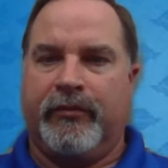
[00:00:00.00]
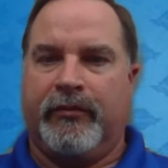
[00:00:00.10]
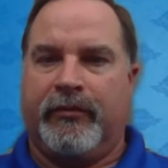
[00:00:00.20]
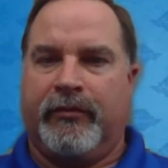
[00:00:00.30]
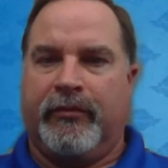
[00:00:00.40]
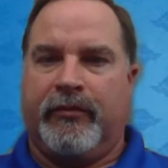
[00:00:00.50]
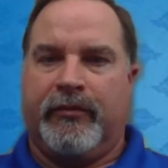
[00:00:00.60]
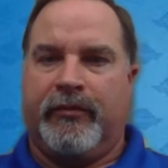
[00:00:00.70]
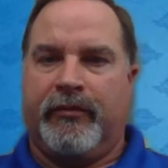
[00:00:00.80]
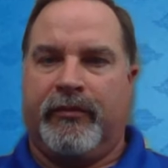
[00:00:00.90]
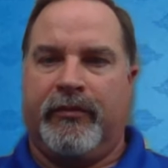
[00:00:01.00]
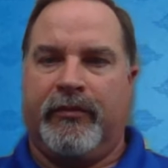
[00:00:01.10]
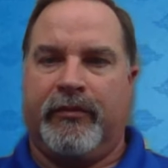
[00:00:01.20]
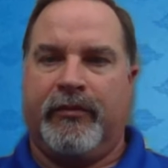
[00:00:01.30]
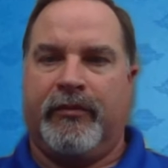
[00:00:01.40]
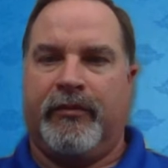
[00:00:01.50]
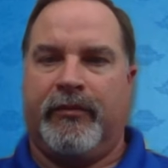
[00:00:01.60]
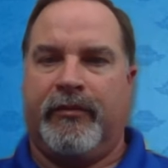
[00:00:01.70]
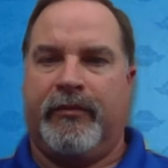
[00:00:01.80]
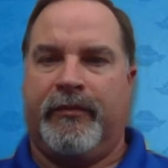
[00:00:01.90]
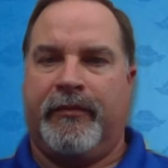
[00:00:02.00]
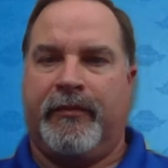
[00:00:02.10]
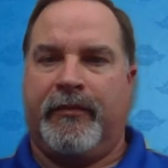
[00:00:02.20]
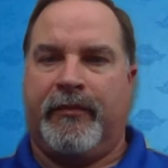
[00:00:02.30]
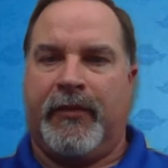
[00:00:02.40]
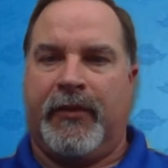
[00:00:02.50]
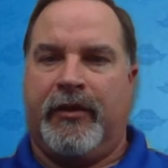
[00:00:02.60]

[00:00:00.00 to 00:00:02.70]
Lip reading: Nobody speaks.